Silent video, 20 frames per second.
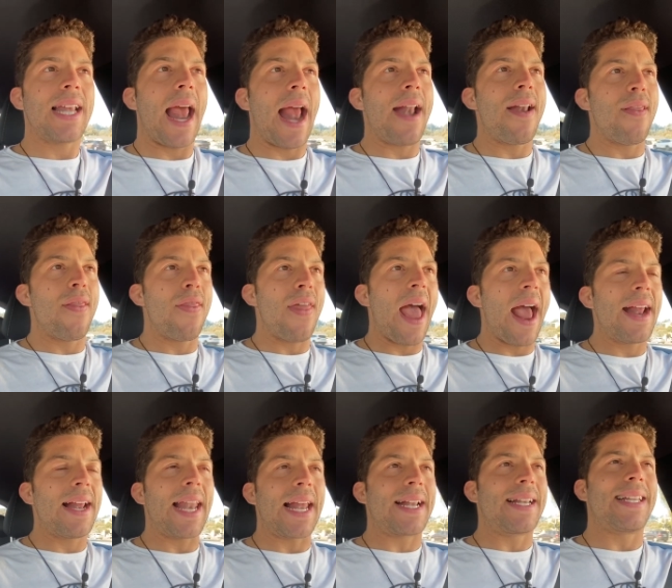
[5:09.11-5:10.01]
And that,
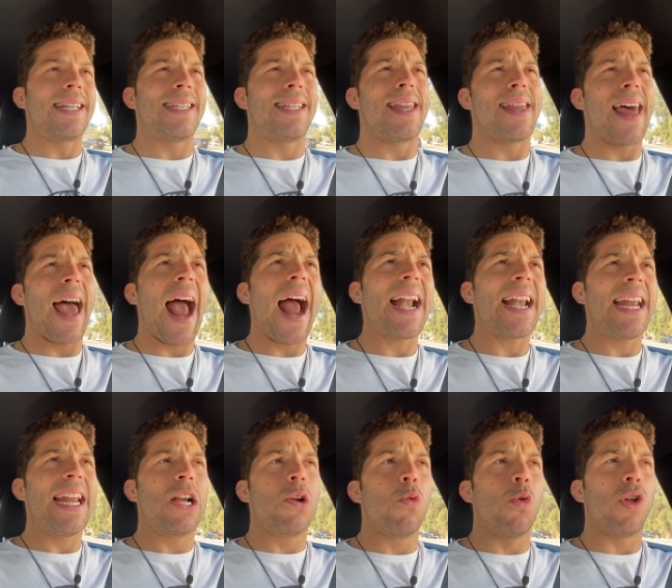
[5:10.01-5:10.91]
like, does that
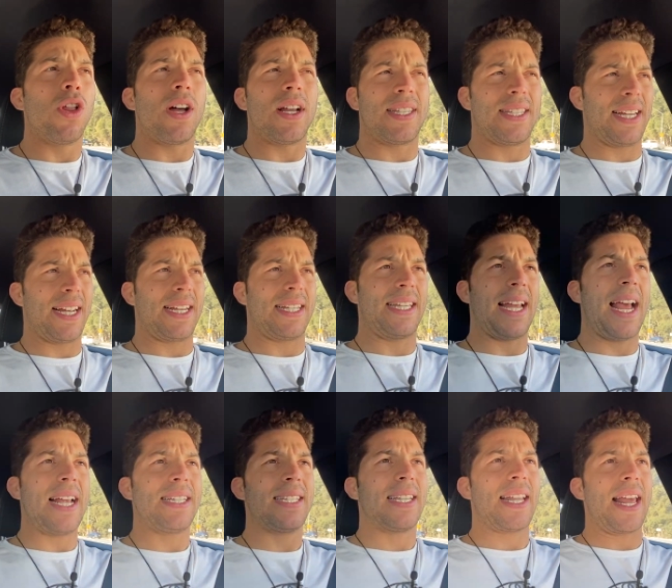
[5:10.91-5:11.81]
equal a
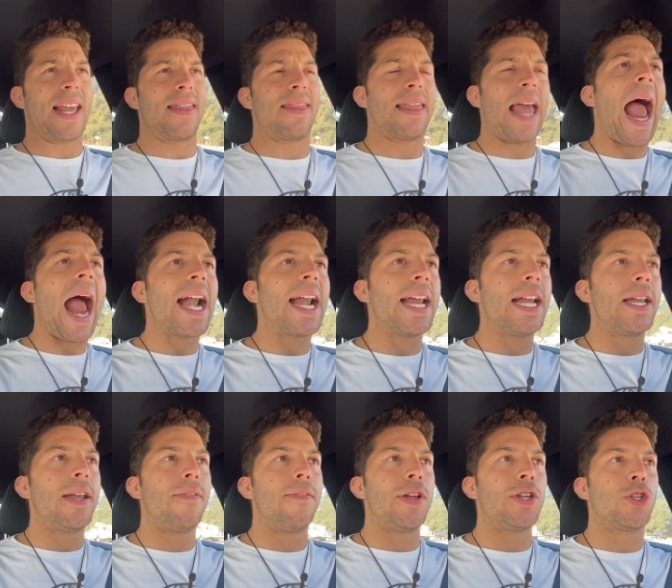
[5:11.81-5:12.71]
success? Like, that
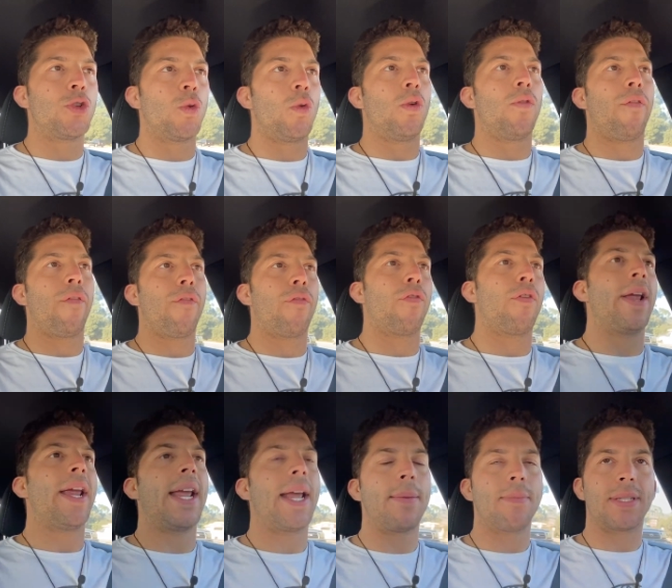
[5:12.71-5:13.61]
individual
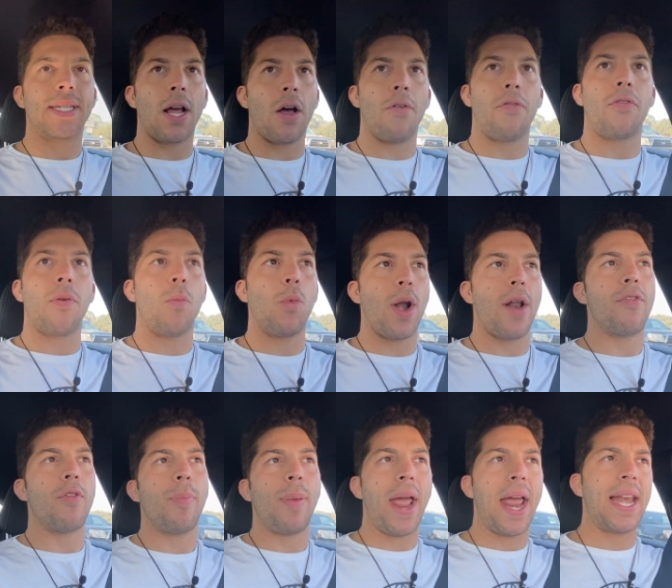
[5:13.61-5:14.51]
freeing himself from whatever
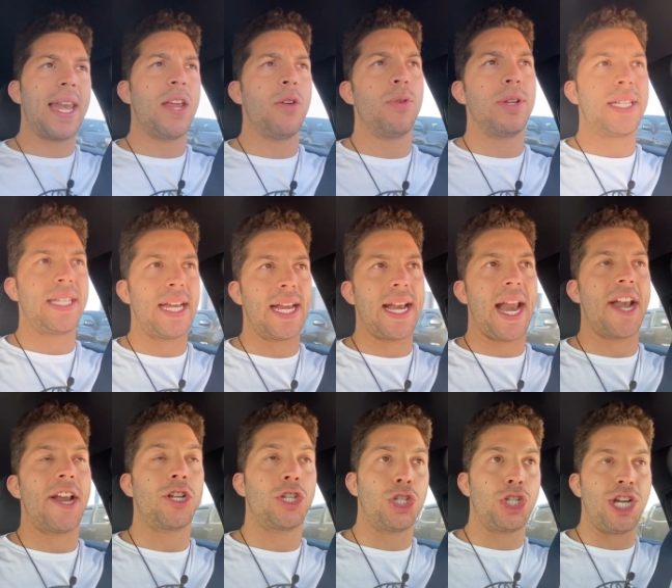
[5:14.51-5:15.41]
pain he was in and
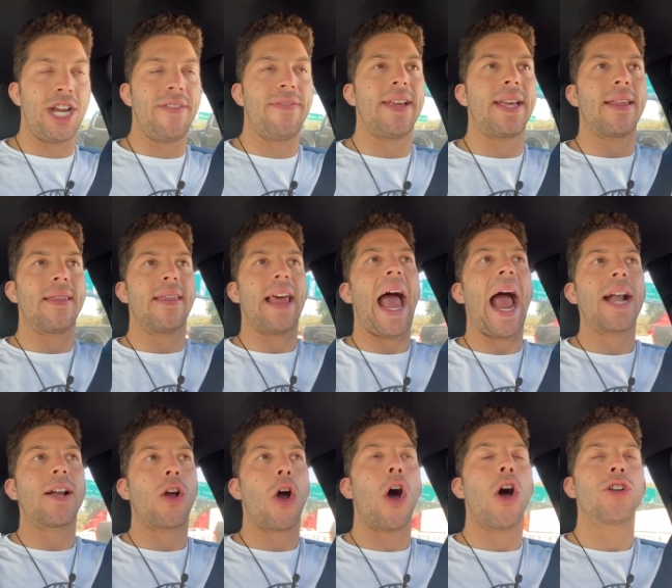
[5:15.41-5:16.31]
achieving that
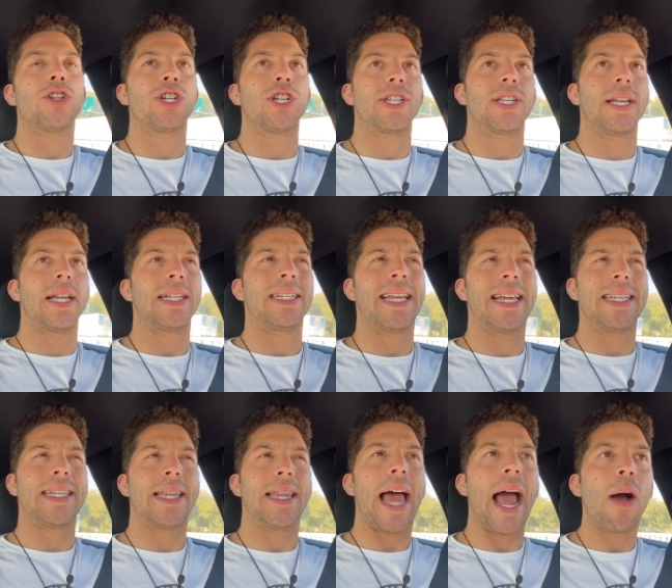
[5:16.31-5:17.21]
consciousness, is
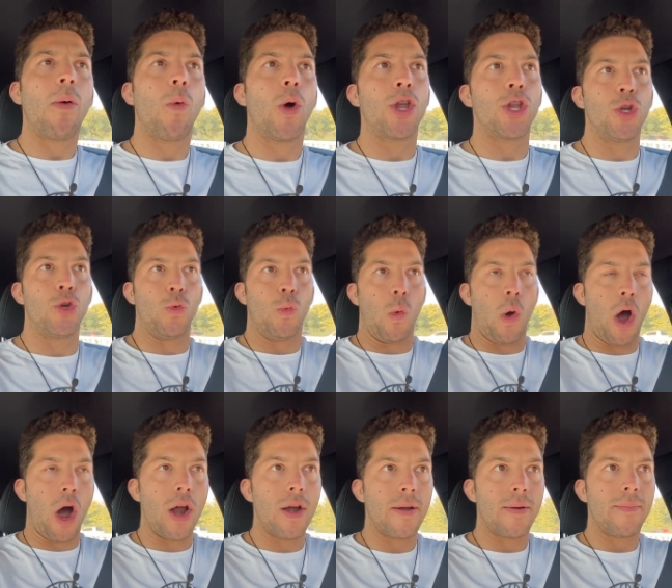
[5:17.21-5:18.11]
that what you
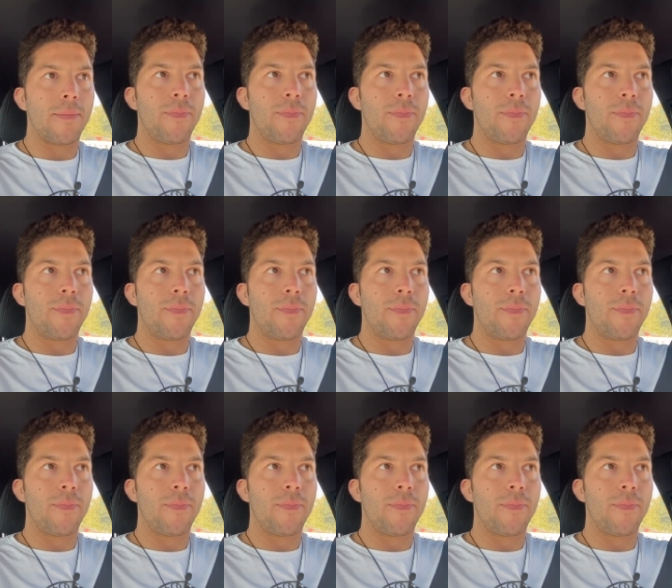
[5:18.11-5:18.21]
want?